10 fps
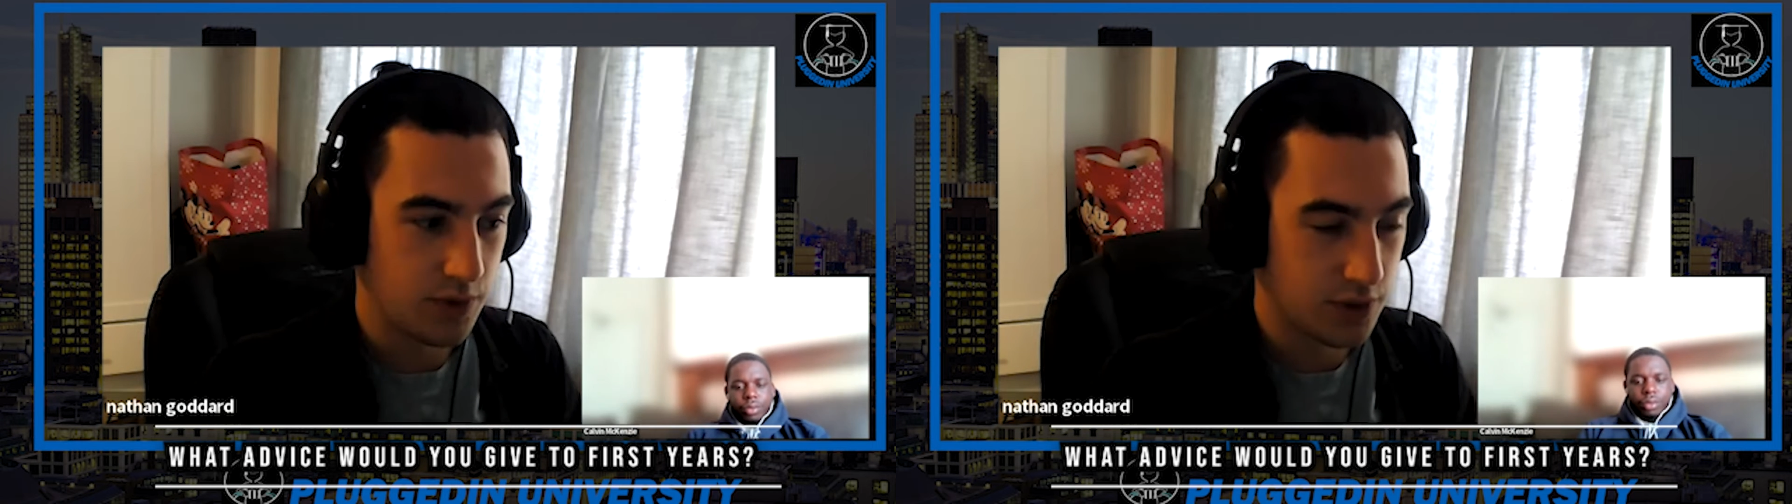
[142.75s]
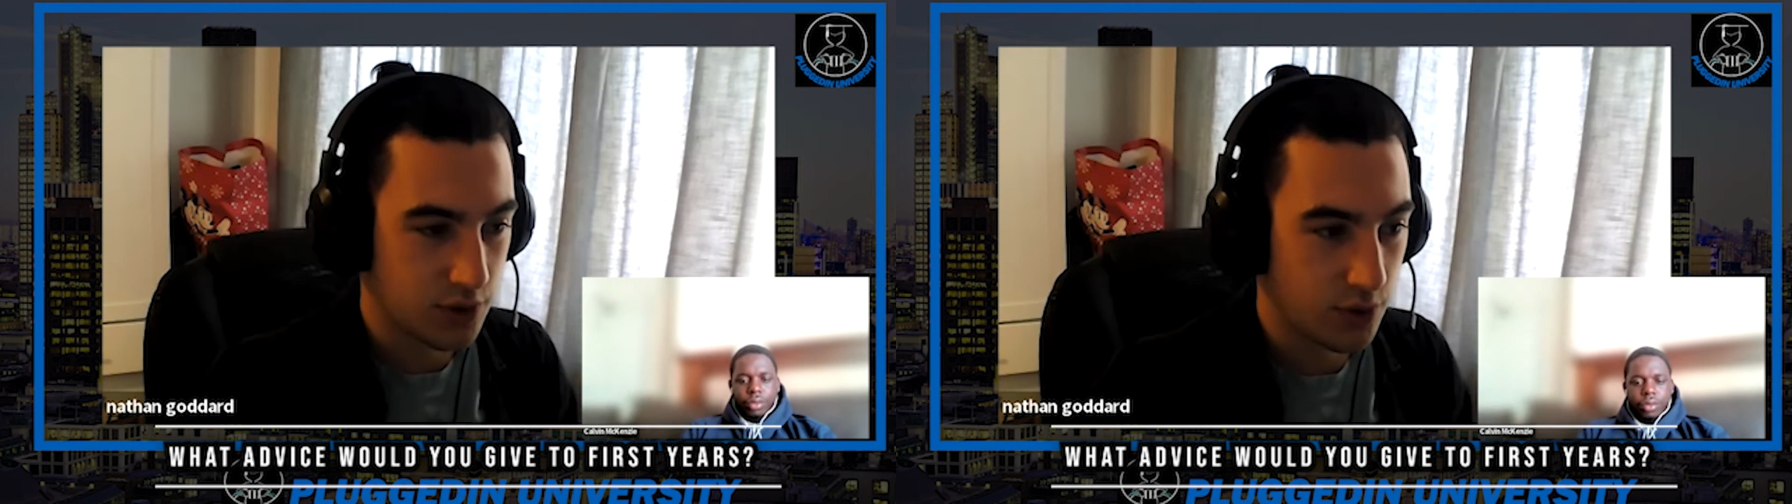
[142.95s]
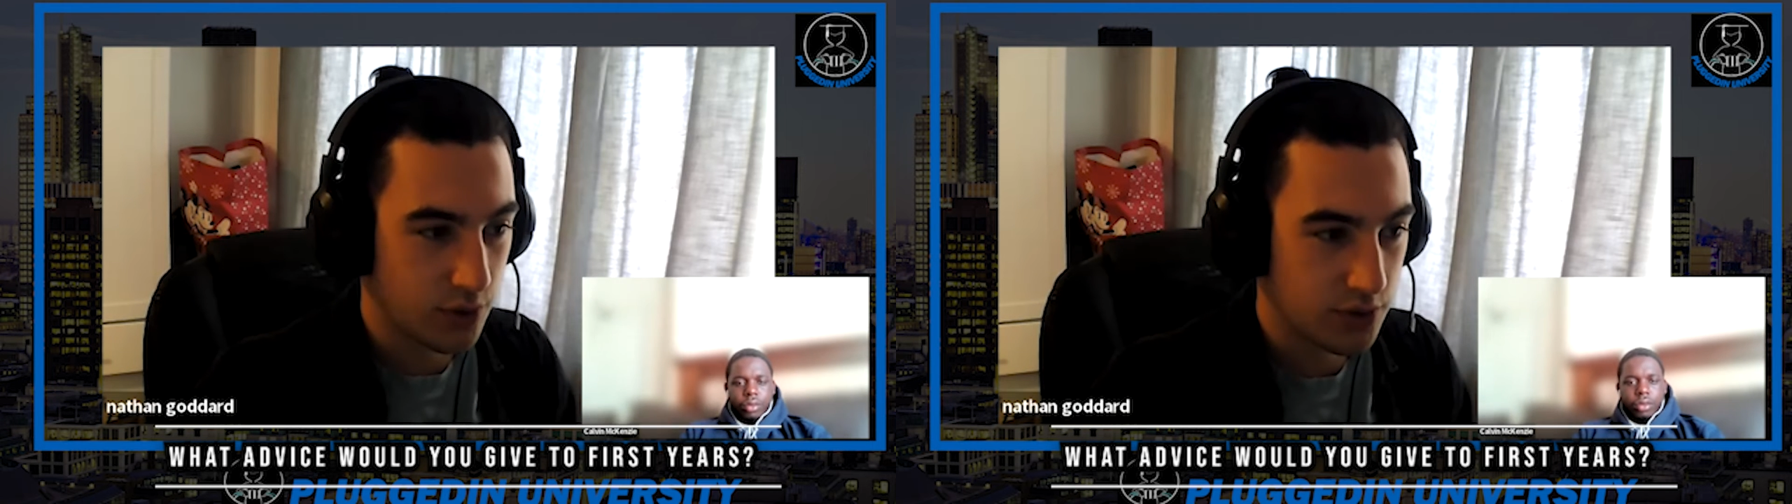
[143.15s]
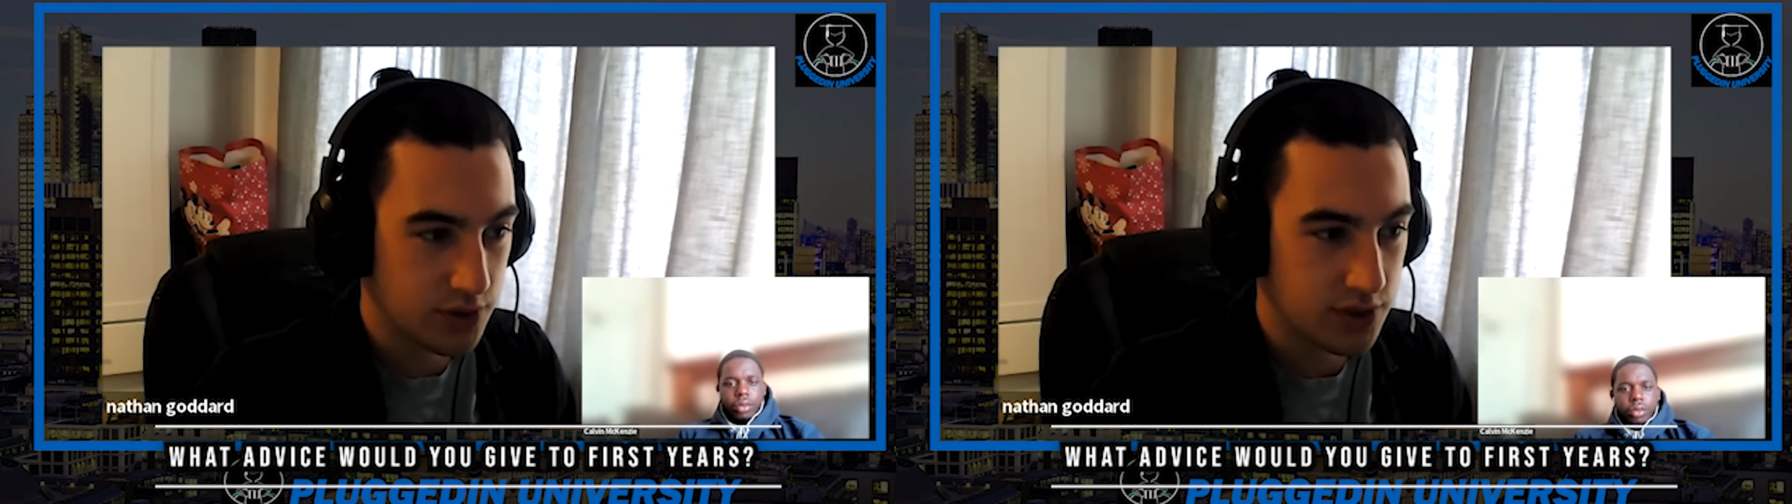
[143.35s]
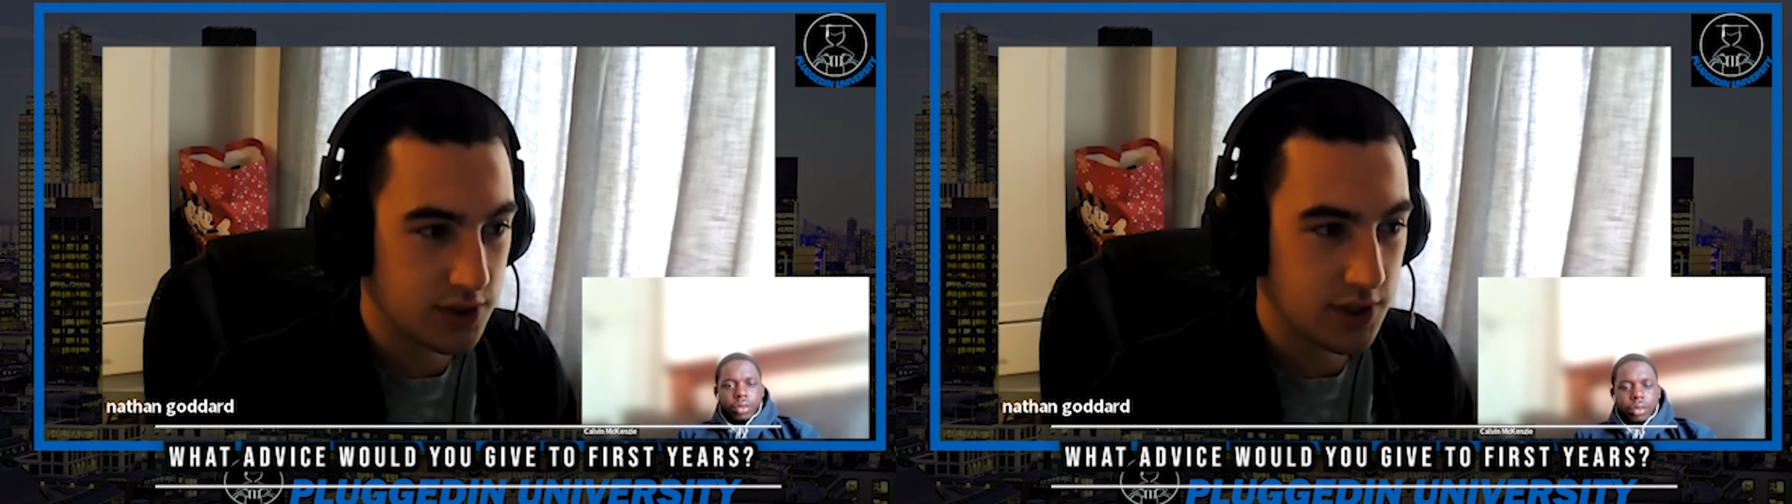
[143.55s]
the
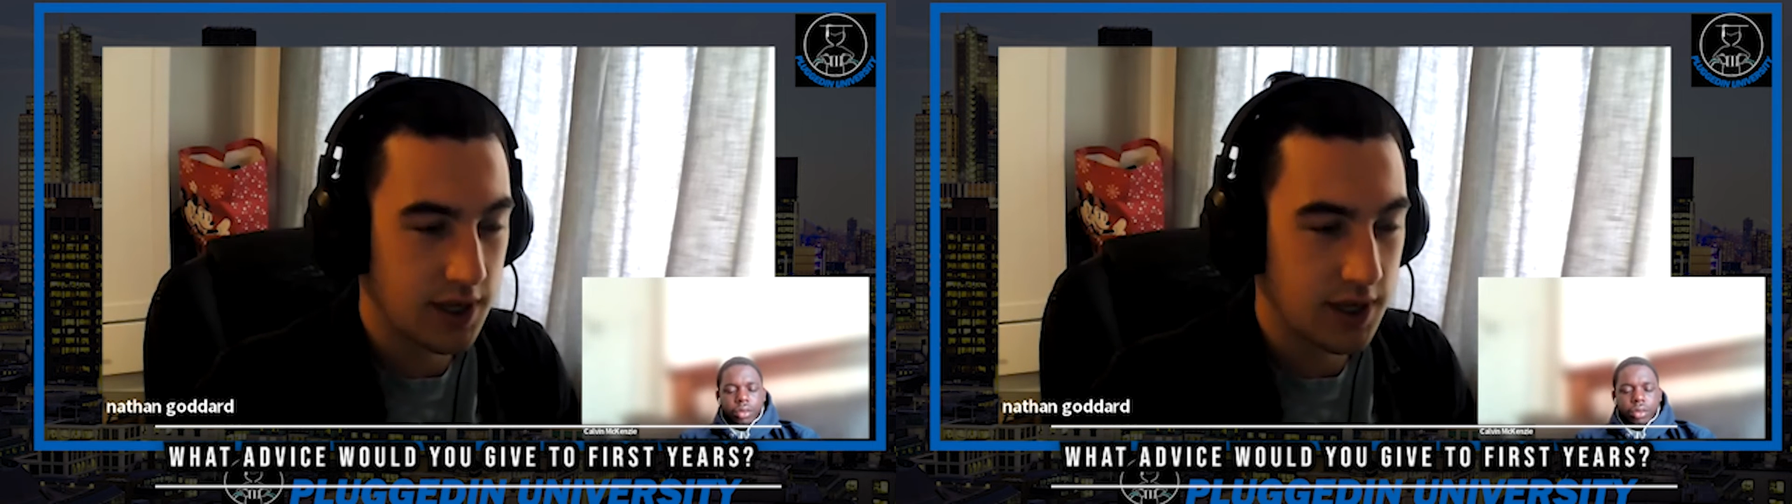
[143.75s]
course.